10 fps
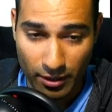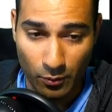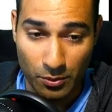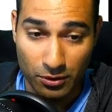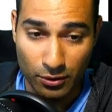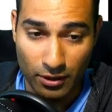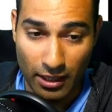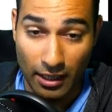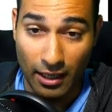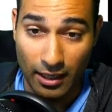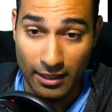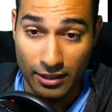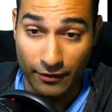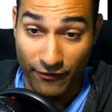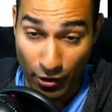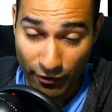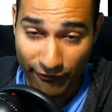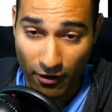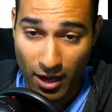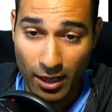we will uh,
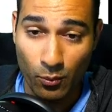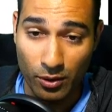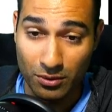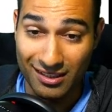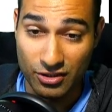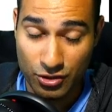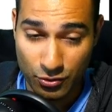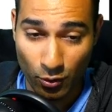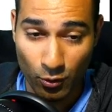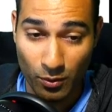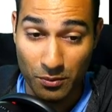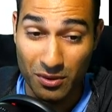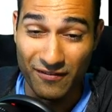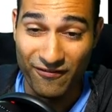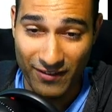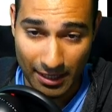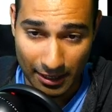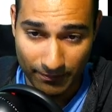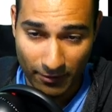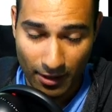verify, we will install, we will configure.
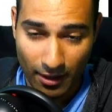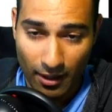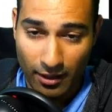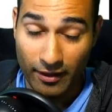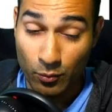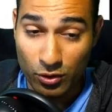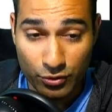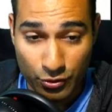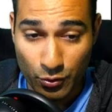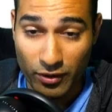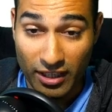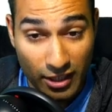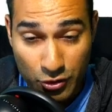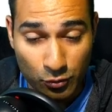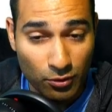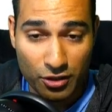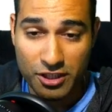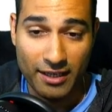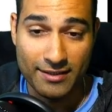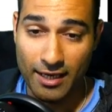Then we'll do the initial
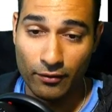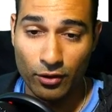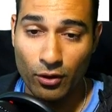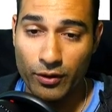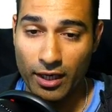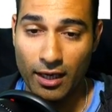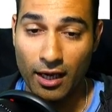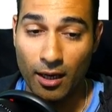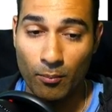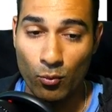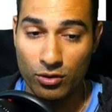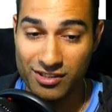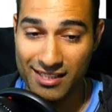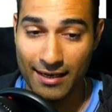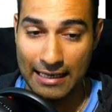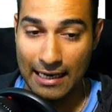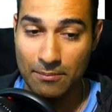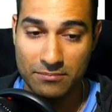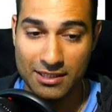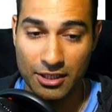blockchain download. Um, we'll set it
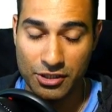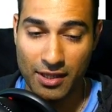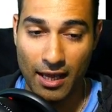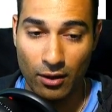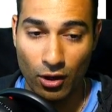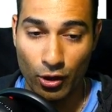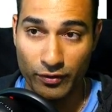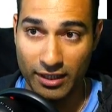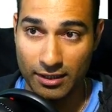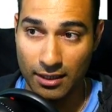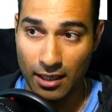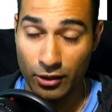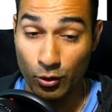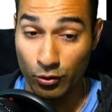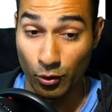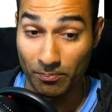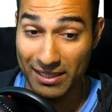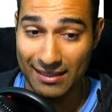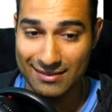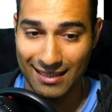up such that only uh, your, your
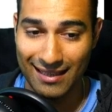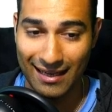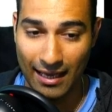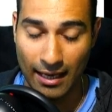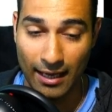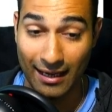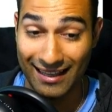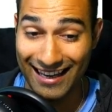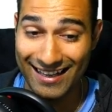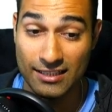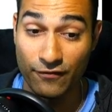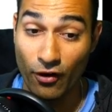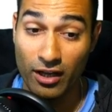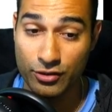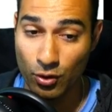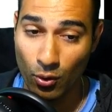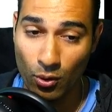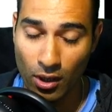peers are, con uh, are connected via Tor